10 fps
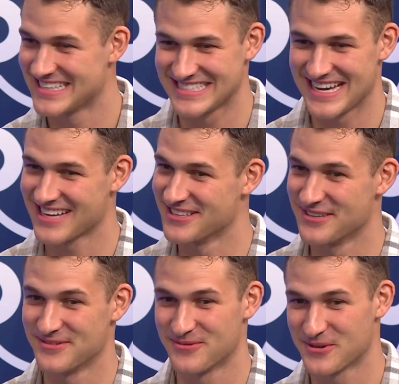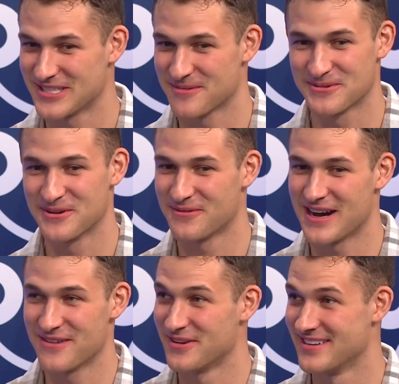Exactly, and we're top
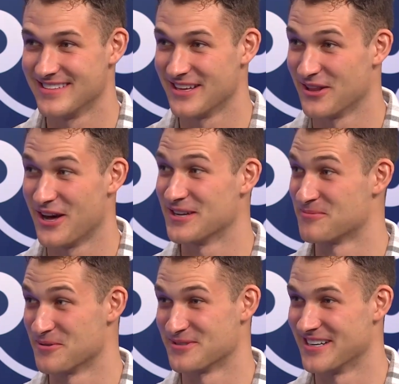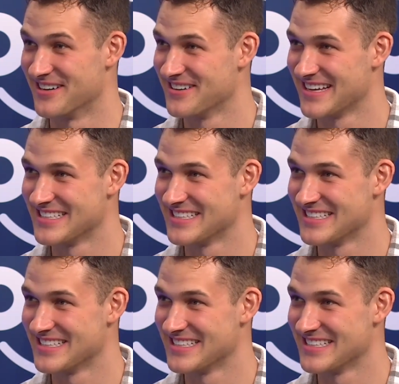25 in a lot of sports right now.